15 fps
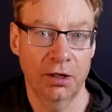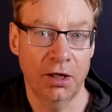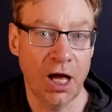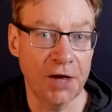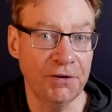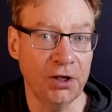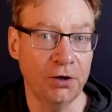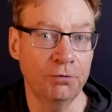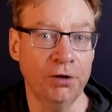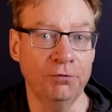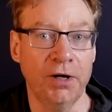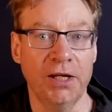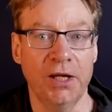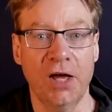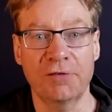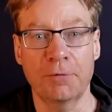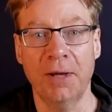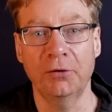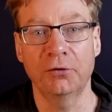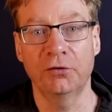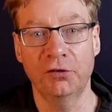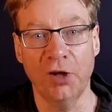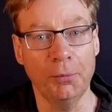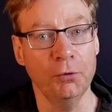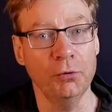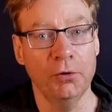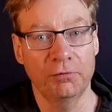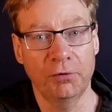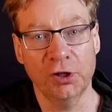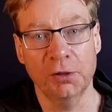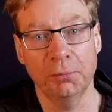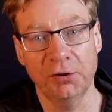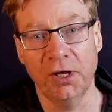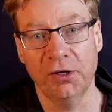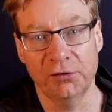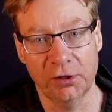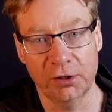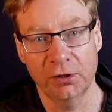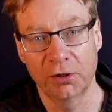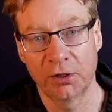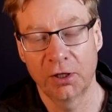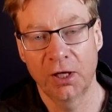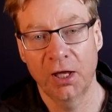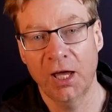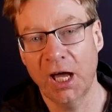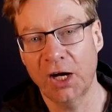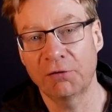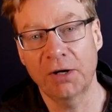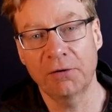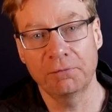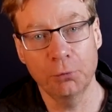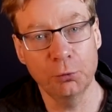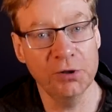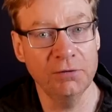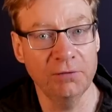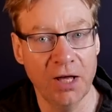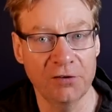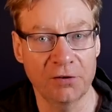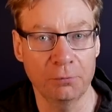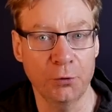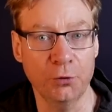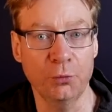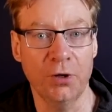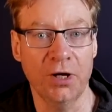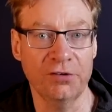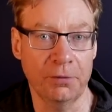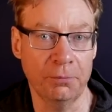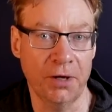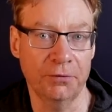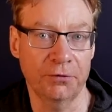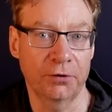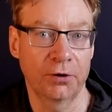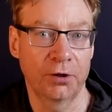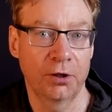I think a run rate of about double volume production at around 40,000 Model Ys a month,